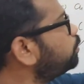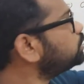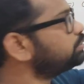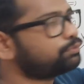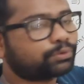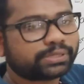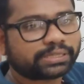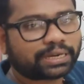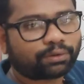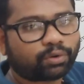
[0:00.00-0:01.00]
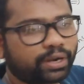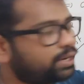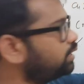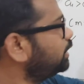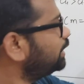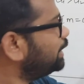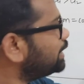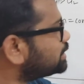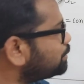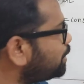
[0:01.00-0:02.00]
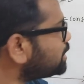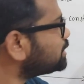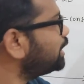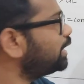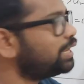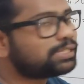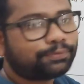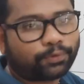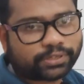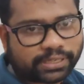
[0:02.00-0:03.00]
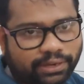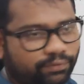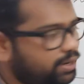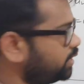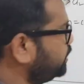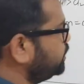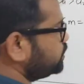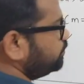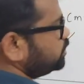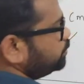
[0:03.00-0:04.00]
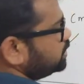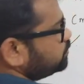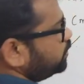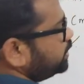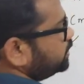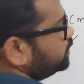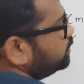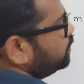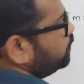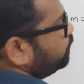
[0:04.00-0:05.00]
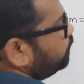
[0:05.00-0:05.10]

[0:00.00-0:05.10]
more the force is required. Less the mass, less the force is required. So which means what here?